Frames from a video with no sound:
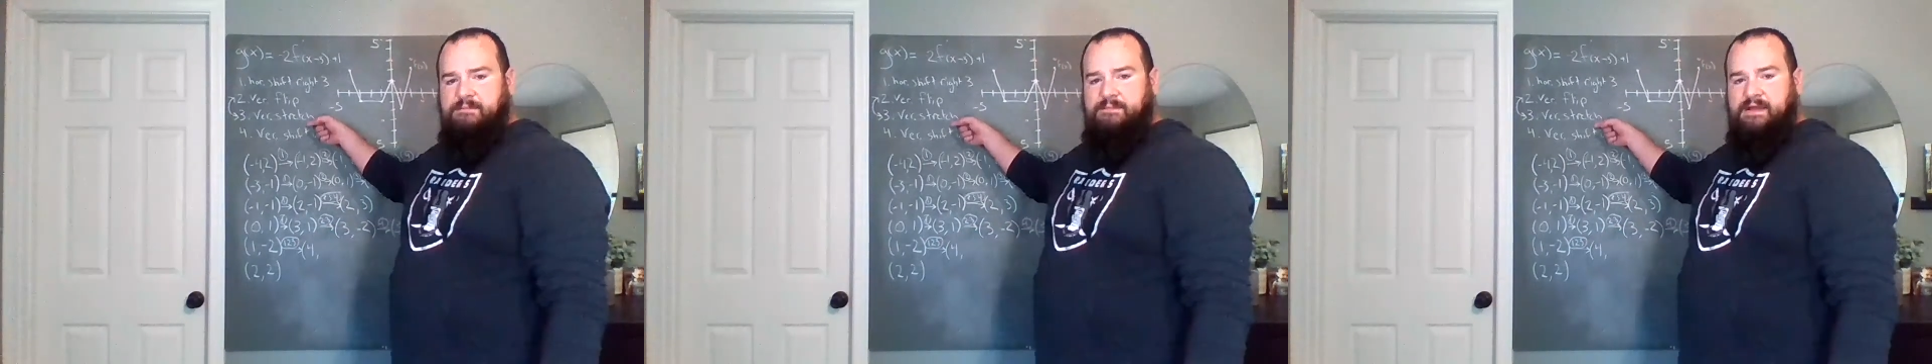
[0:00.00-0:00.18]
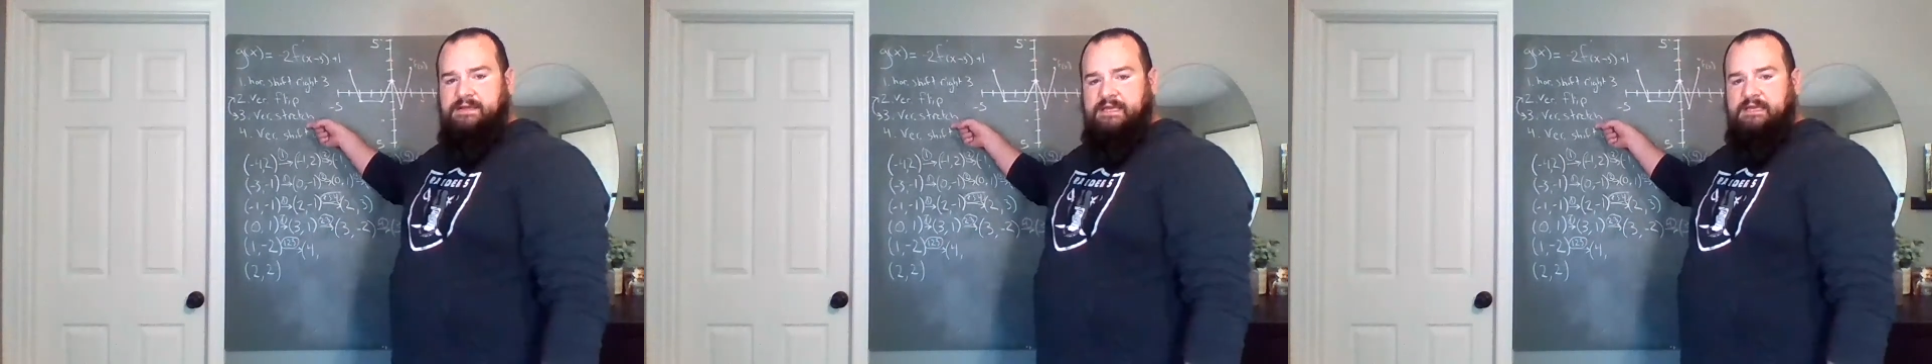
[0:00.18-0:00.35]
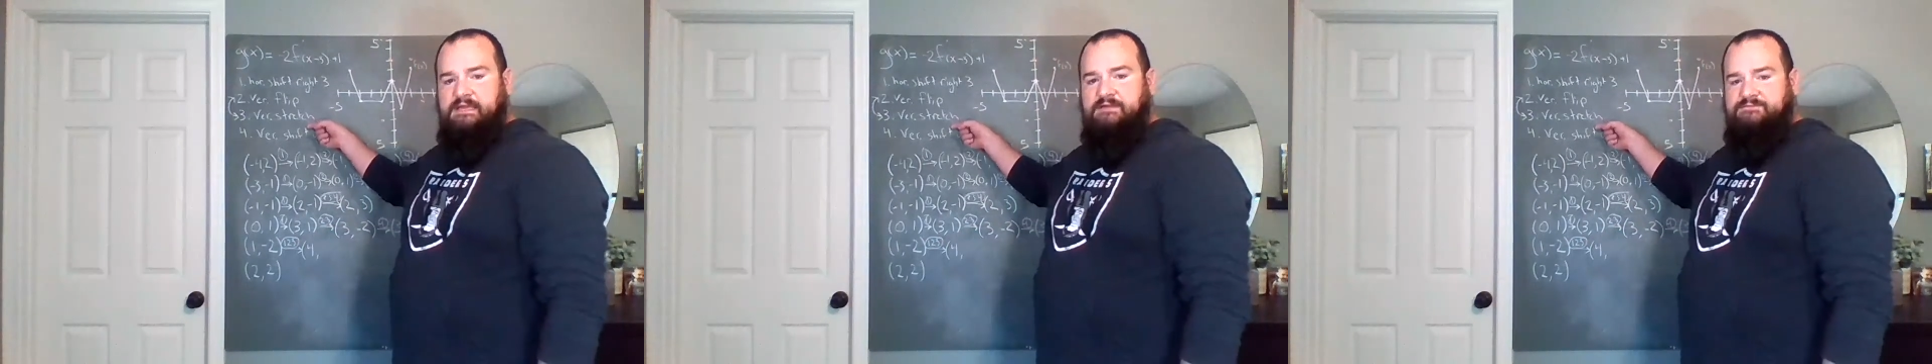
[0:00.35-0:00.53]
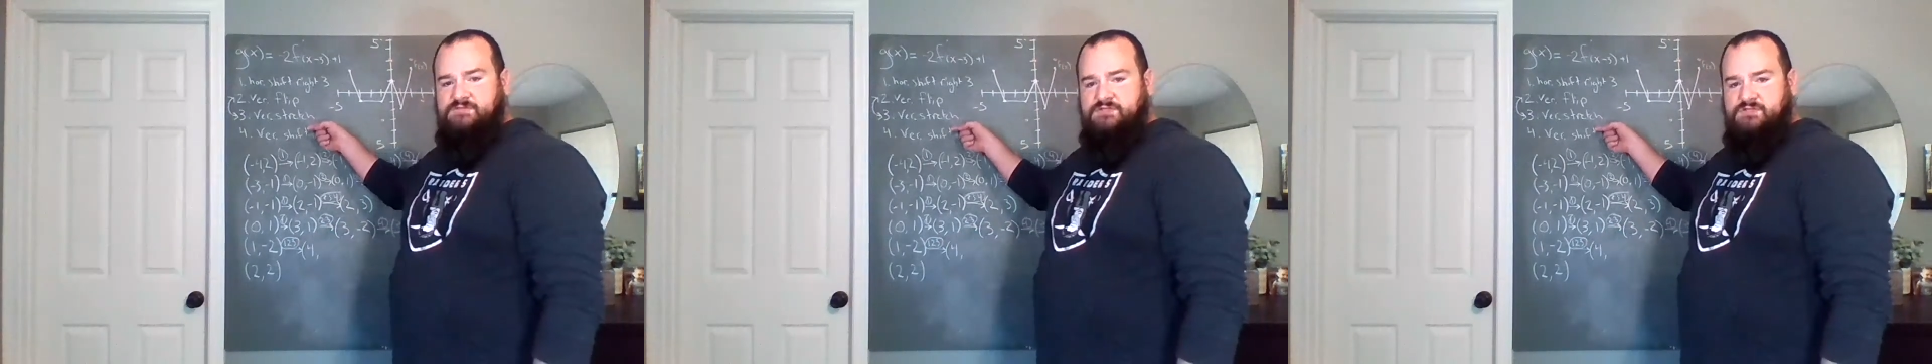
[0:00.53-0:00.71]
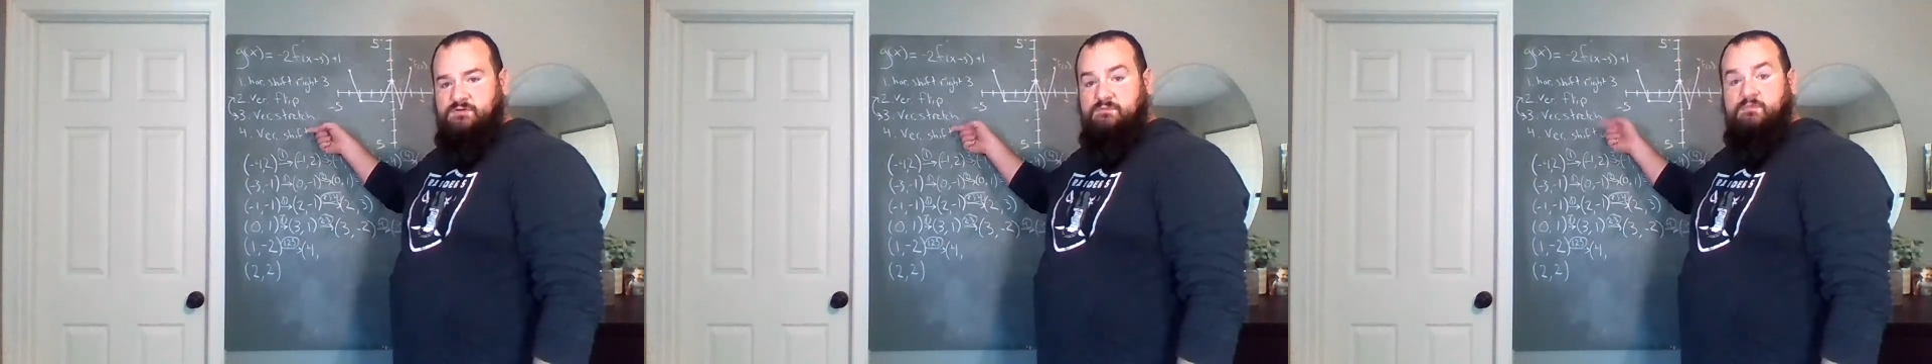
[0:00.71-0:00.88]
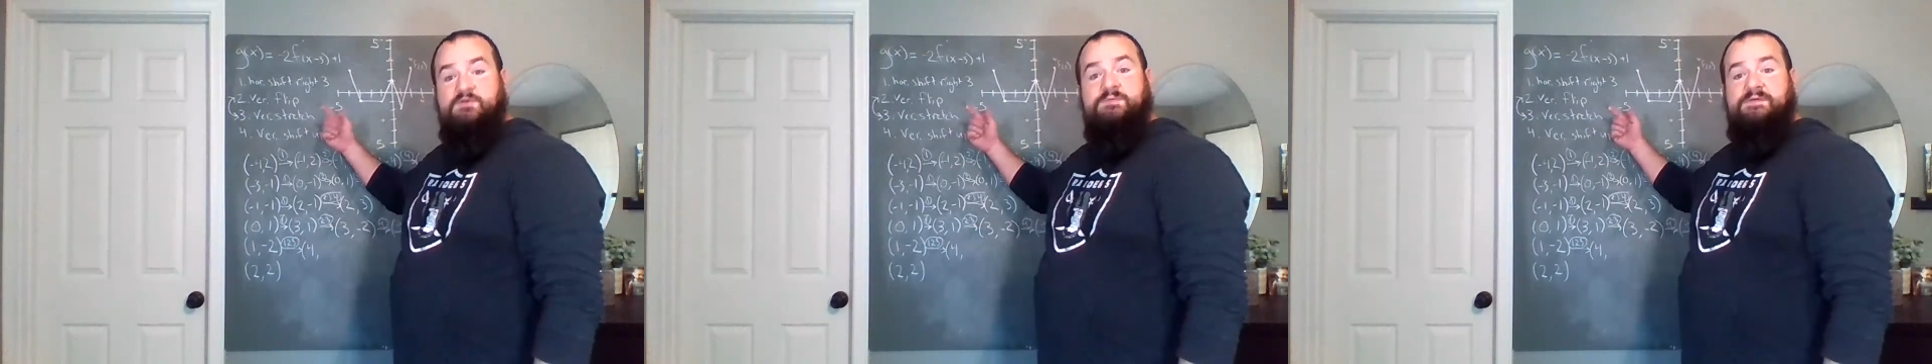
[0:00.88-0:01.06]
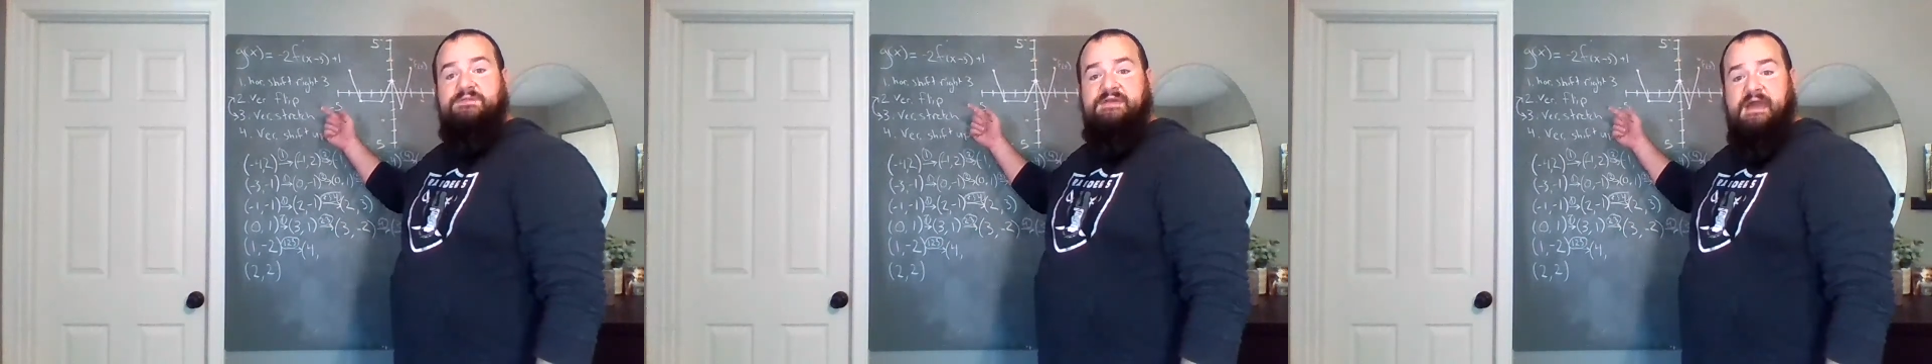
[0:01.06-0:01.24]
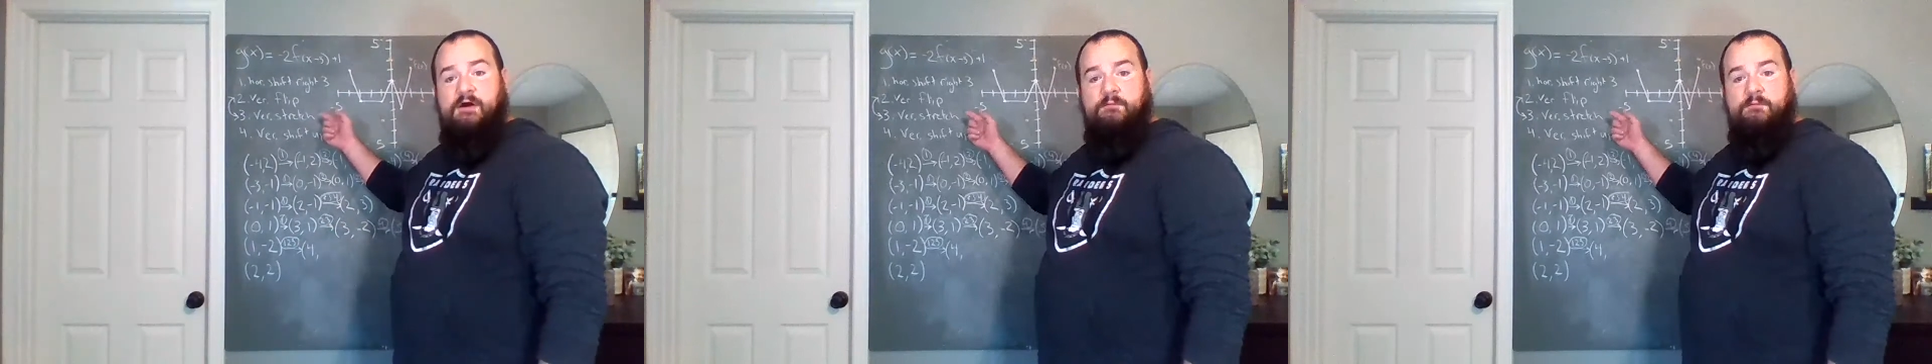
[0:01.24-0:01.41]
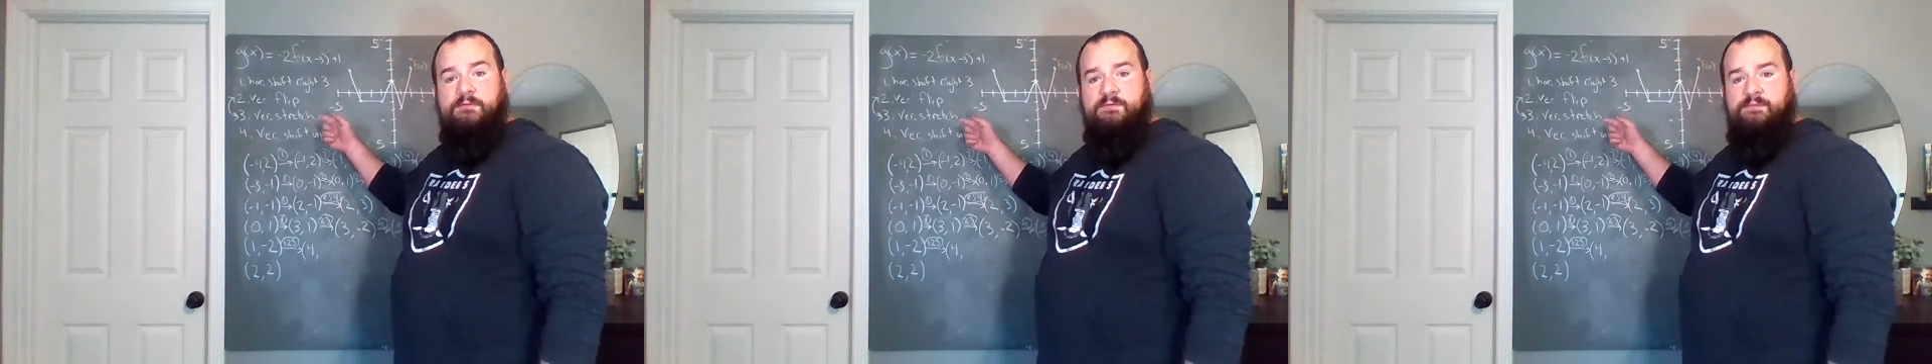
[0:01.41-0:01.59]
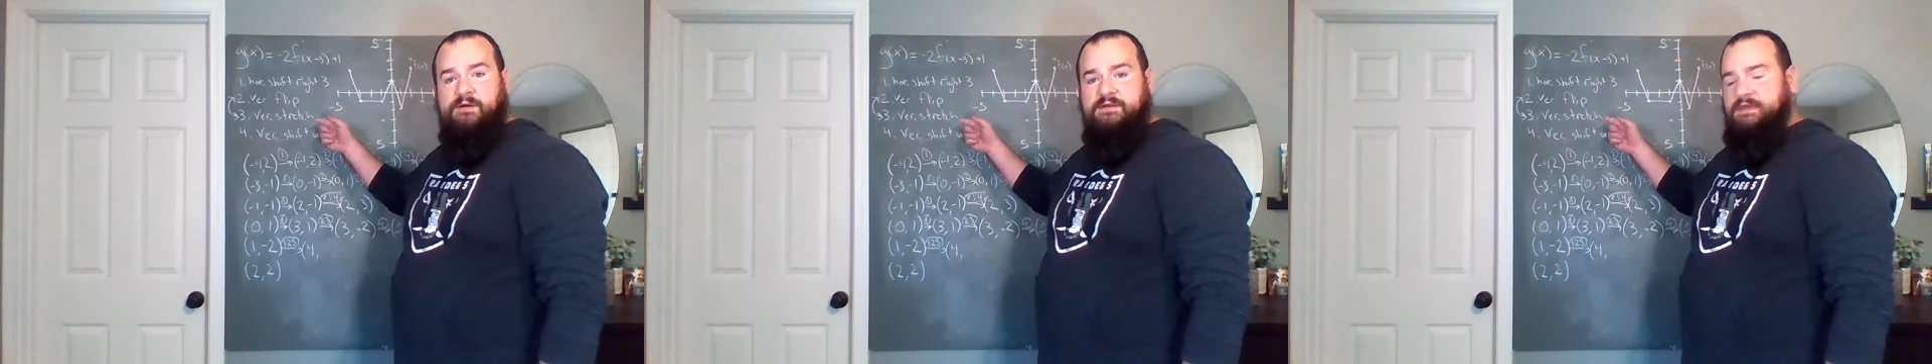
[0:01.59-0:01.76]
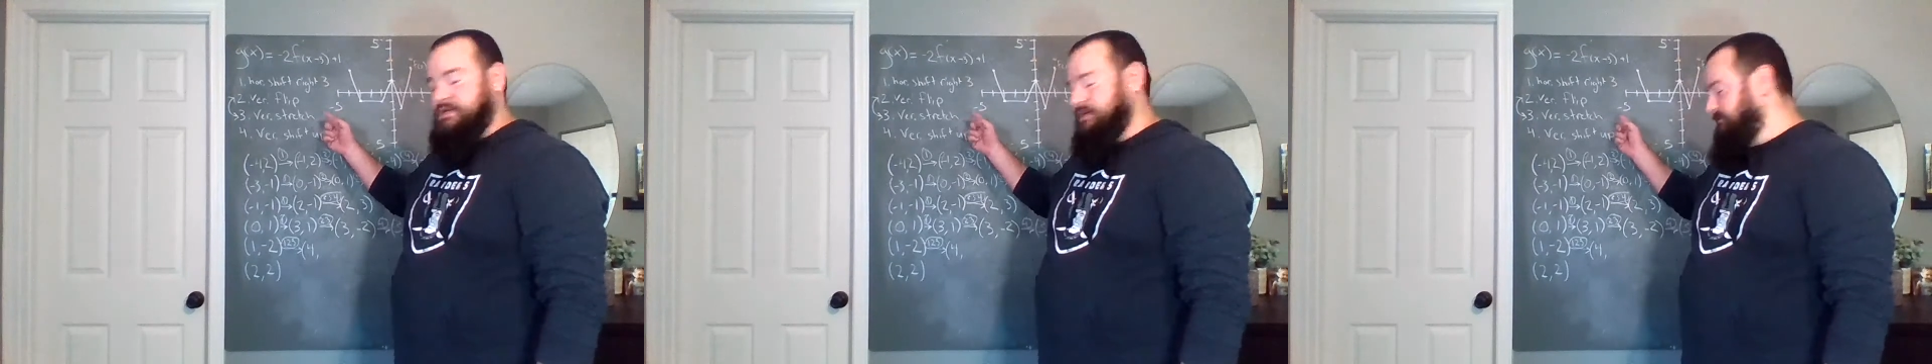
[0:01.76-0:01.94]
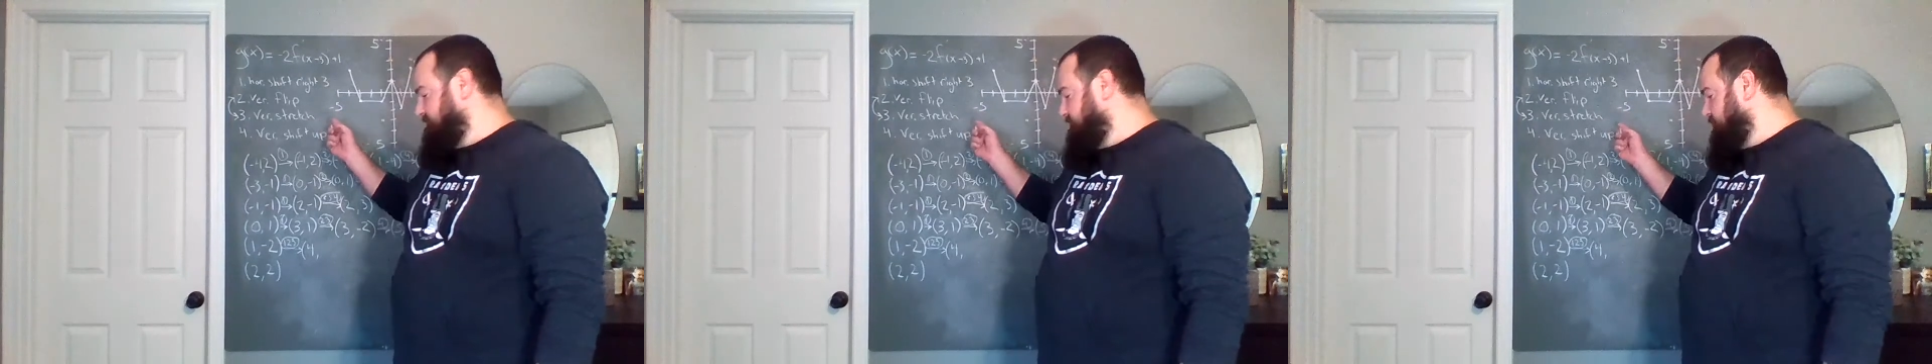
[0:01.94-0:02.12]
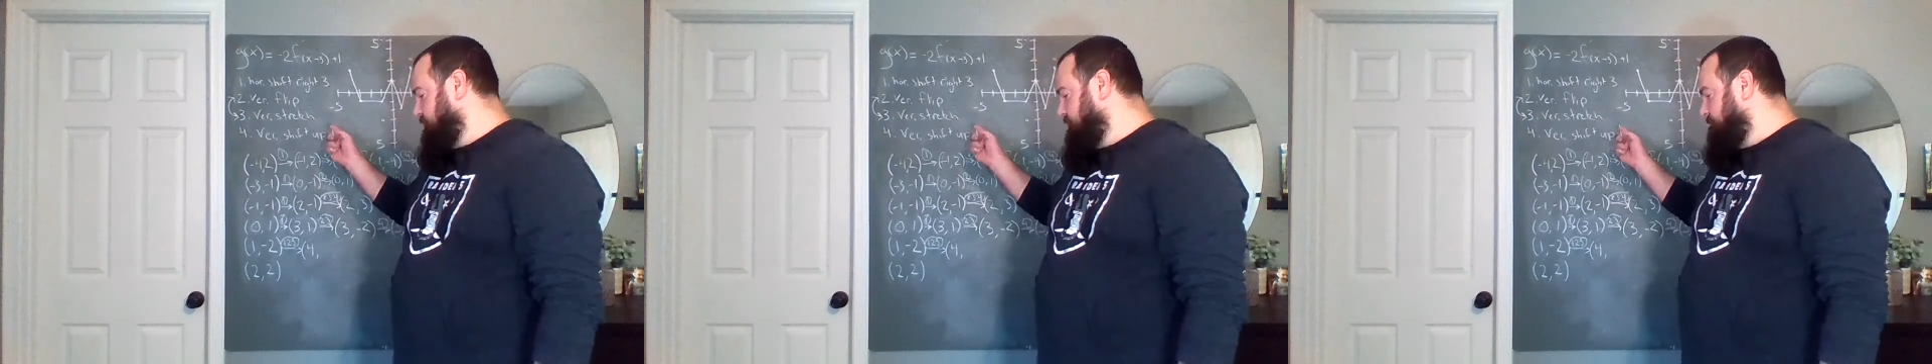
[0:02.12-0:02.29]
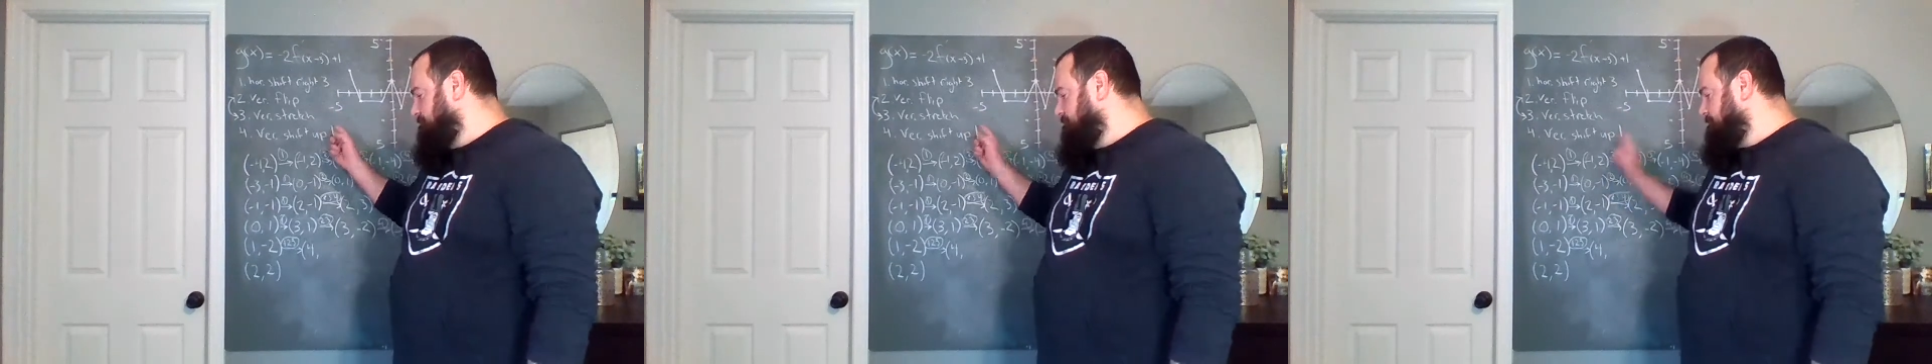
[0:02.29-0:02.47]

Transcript: by -2, multiply the output by -2.